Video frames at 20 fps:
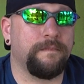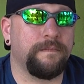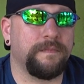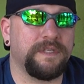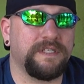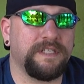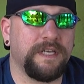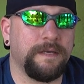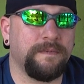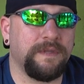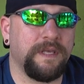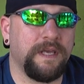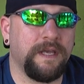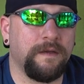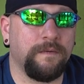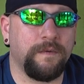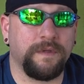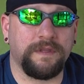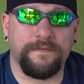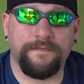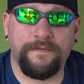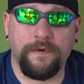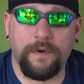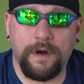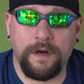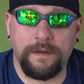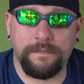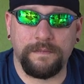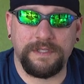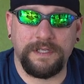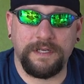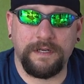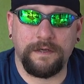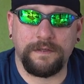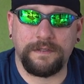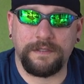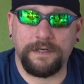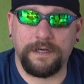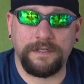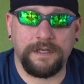Same thing with the forums.
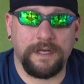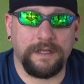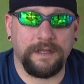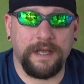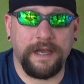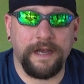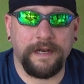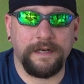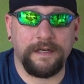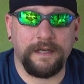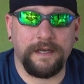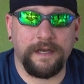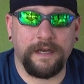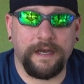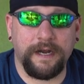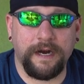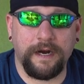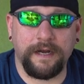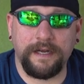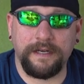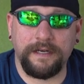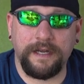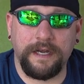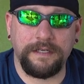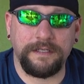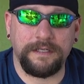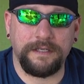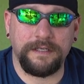Search online. Airgun Nation